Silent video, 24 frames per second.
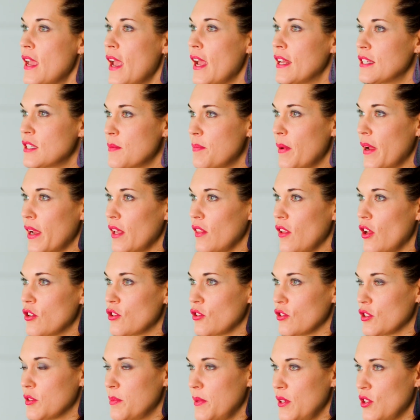As a
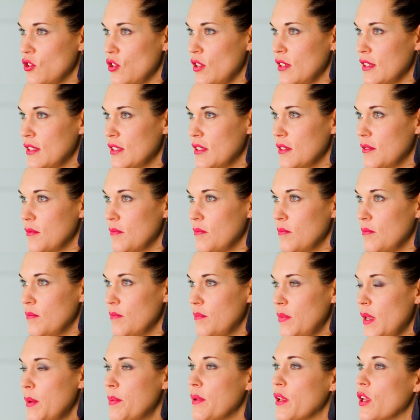biological species,
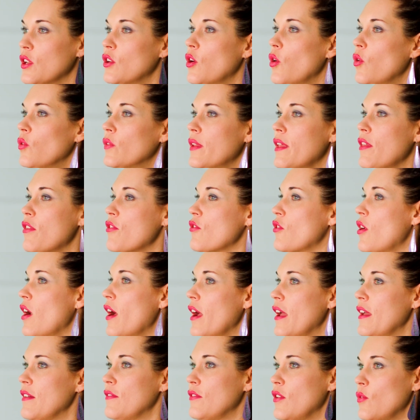people can only
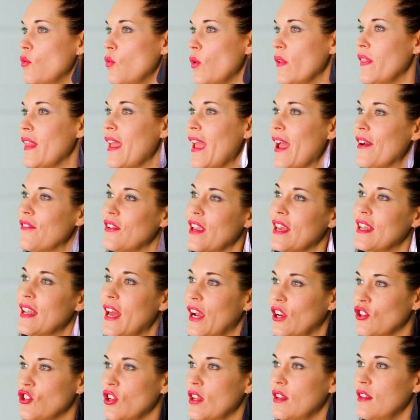thrive when they have
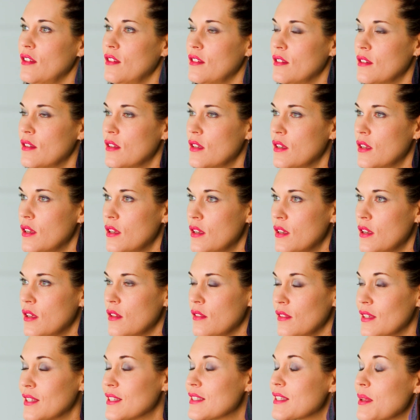connection.
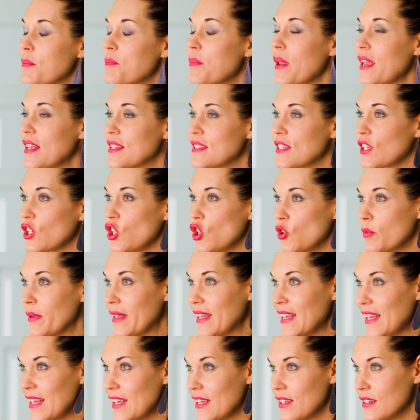This is a basic human
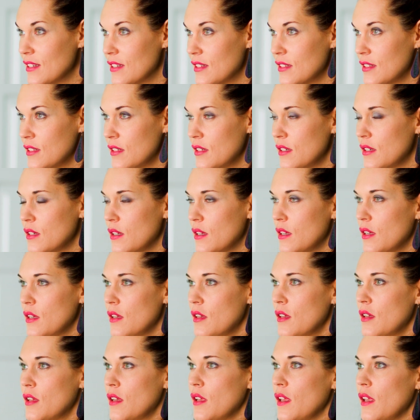need.
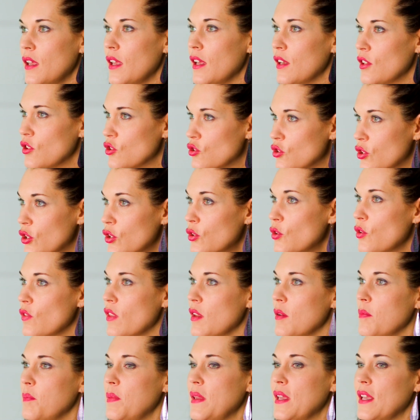It is true that
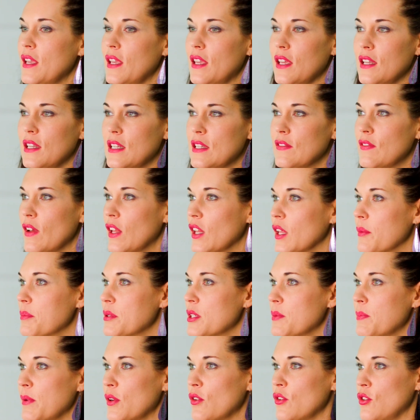a being can develop
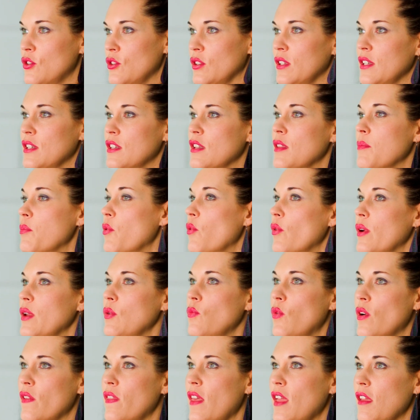spiritually to the point
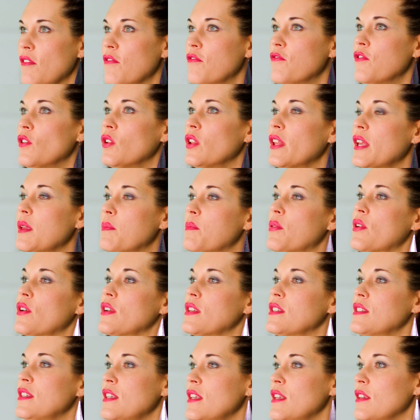where they fully
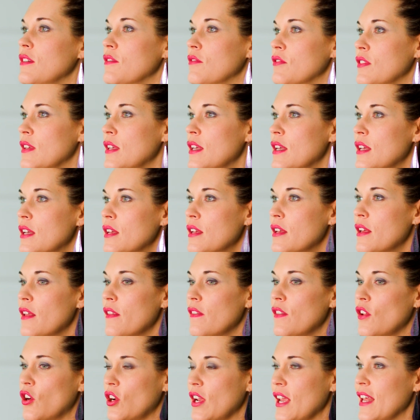perceive
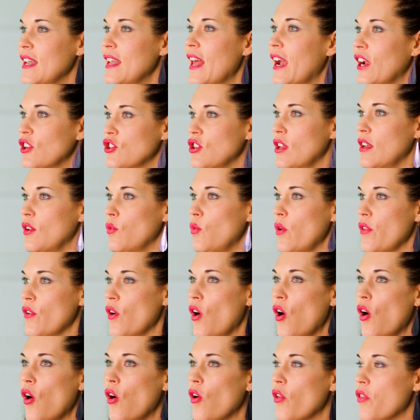their connection with
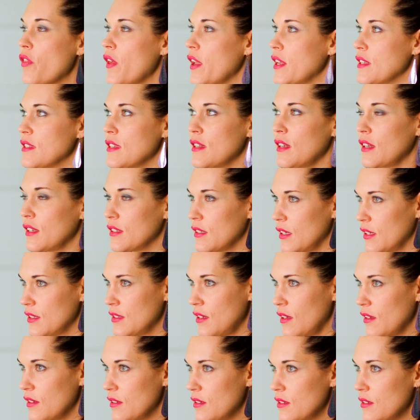all things in
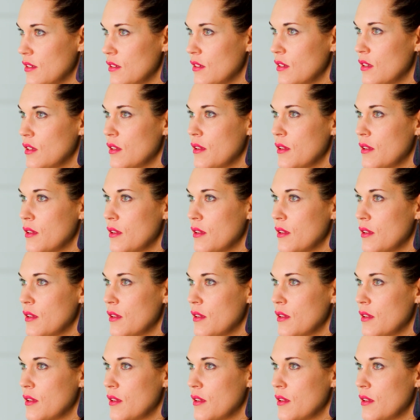existence,